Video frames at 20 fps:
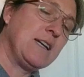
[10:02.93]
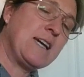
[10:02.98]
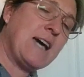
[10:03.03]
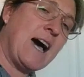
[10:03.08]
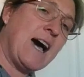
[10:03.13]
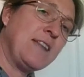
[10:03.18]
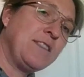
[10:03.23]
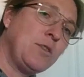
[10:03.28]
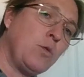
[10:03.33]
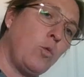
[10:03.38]

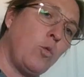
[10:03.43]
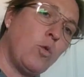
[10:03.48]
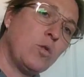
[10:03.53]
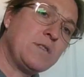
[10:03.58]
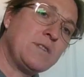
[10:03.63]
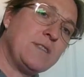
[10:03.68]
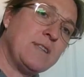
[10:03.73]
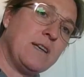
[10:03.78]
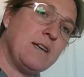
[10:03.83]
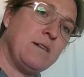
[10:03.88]
guide the
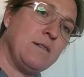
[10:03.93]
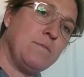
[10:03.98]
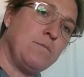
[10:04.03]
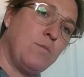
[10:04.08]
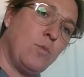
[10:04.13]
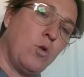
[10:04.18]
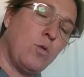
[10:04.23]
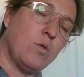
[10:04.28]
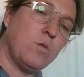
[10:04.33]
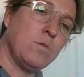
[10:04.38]
water
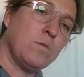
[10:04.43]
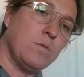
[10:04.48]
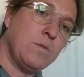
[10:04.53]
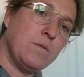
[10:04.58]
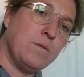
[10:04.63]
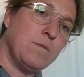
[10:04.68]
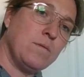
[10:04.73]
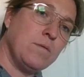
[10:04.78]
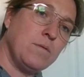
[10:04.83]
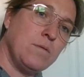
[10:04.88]
more,
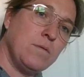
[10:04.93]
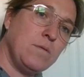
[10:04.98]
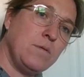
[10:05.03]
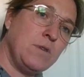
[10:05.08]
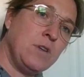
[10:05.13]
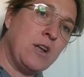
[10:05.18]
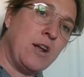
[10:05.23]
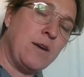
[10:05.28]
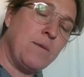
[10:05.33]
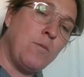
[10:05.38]

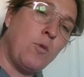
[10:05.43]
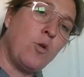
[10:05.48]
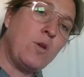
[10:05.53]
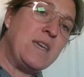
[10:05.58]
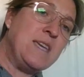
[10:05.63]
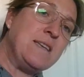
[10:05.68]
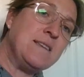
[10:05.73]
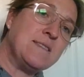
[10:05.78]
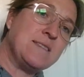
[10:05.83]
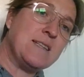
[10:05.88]
more
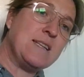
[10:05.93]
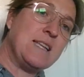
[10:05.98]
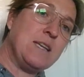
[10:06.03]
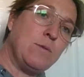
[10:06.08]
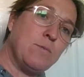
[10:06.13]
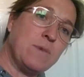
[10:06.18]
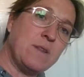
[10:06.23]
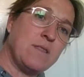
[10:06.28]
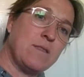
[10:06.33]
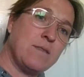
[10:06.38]
easily
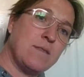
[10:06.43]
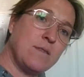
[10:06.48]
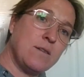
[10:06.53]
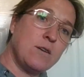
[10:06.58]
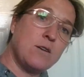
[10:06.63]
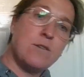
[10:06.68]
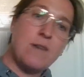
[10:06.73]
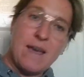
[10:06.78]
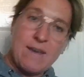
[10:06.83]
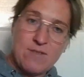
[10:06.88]
with
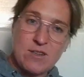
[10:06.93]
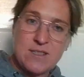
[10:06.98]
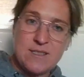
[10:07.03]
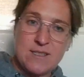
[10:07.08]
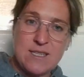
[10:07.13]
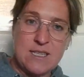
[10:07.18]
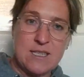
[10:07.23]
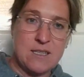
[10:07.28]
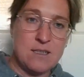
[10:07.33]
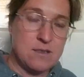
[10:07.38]

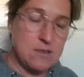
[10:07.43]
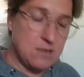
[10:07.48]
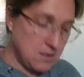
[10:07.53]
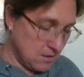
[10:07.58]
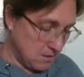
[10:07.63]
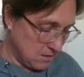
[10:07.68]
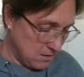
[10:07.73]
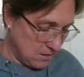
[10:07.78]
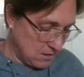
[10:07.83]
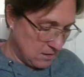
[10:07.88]
gravity and
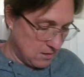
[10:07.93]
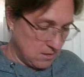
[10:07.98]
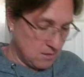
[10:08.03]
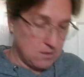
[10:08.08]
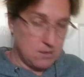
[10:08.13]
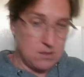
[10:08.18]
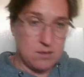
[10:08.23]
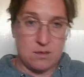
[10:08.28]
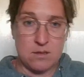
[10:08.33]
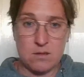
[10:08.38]

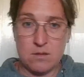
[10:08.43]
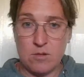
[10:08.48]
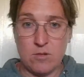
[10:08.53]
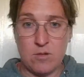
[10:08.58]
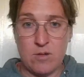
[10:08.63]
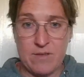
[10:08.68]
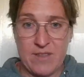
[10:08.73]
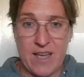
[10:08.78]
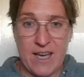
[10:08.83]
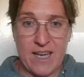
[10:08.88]
all
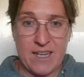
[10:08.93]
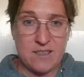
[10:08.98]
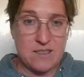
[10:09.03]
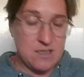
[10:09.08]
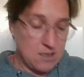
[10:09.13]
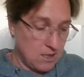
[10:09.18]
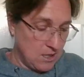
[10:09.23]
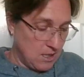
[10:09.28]
of that.